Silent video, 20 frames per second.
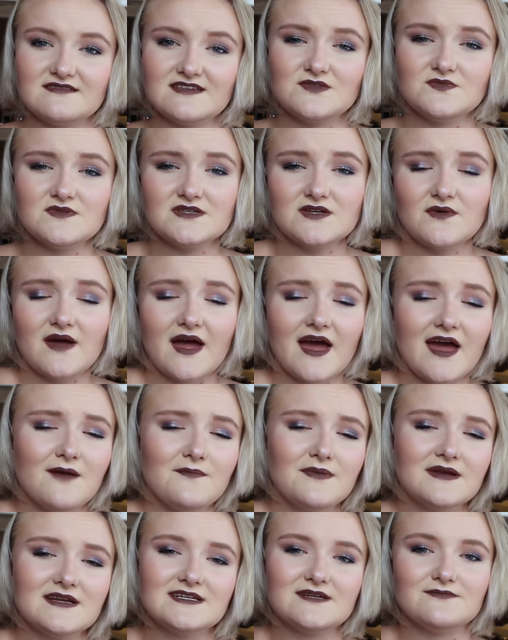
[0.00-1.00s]
This was okay,
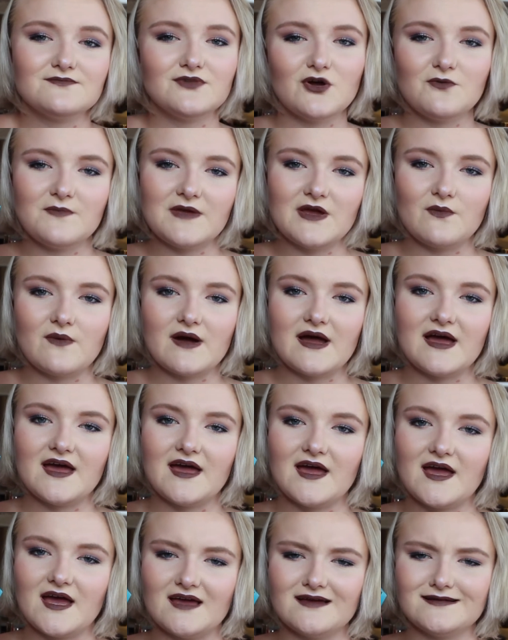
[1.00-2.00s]
but it didn't blow me
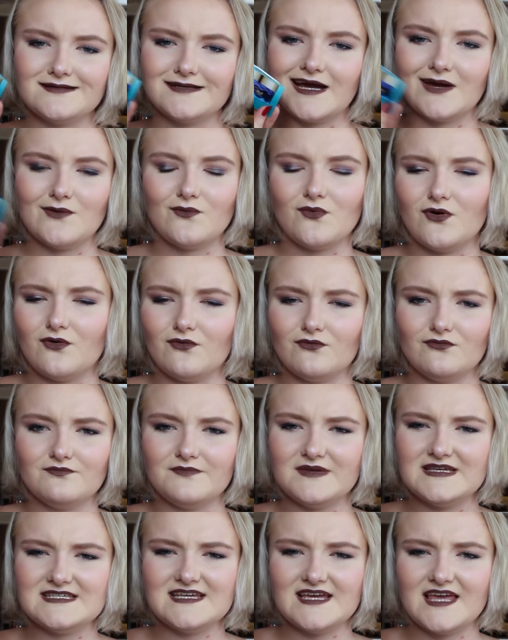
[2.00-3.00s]
away, and I
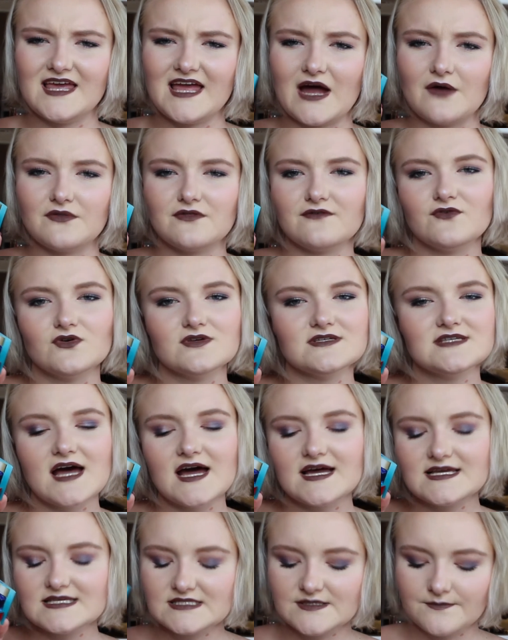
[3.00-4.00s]
won't be seeking out the full
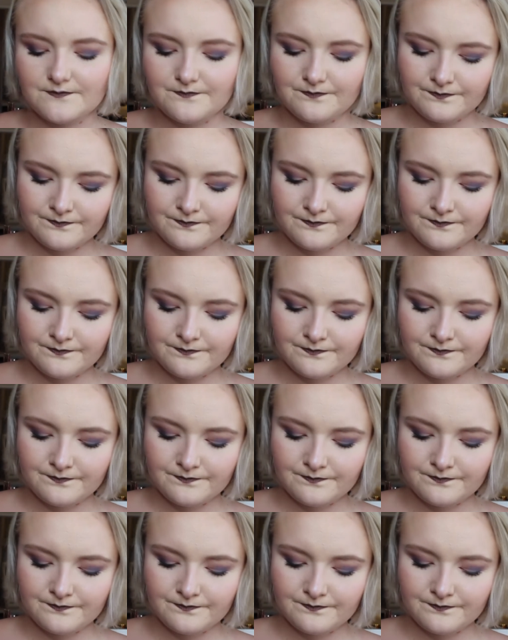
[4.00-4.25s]
size.